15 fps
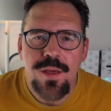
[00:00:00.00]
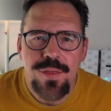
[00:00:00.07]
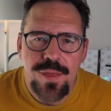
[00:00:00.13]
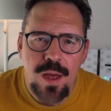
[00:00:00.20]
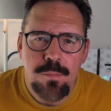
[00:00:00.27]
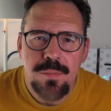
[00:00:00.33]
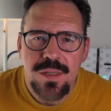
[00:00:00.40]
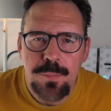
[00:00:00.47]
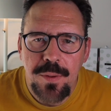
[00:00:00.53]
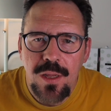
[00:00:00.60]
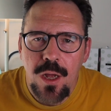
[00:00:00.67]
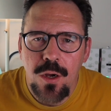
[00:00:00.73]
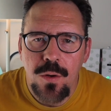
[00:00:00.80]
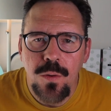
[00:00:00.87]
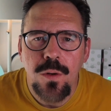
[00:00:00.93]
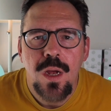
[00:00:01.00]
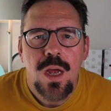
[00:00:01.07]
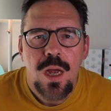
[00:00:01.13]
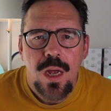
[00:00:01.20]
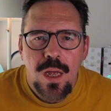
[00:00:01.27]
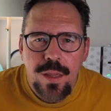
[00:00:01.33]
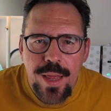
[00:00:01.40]
thumbs below,
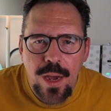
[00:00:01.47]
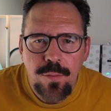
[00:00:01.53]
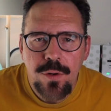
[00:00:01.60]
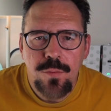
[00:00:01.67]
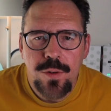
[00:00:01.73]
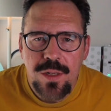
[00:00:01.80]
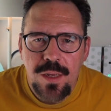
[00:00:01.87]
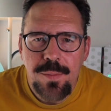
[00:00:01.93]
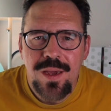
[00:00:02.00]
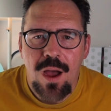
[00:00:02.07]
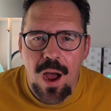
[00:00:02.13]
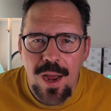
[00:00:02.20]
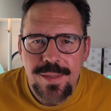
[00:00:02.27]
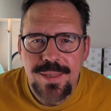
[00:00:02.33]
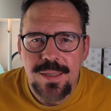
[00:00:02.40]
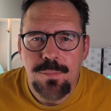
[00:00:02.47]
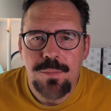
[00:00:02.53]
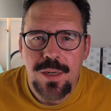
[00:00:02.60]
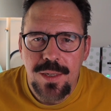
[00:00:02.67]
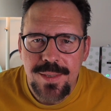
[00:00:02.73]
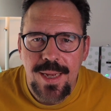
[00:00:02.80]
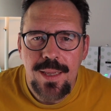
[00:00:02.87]
that would really be awesome
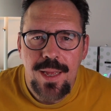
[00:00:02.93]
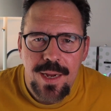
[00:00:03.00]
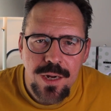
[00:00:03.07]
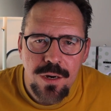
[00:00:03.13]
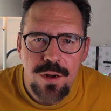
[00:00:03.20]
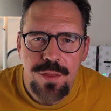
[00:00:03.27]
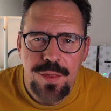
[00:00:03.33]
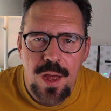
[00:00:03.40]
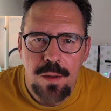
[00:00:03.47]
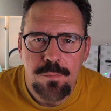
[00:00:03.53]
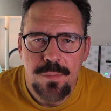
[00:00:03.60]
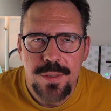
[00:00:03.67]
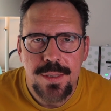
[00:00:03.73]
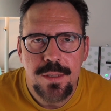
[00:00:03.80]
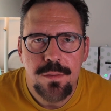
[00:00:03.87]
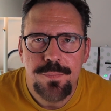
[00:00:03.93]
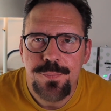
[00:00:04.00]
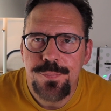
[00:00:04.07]
because I like your thumbs.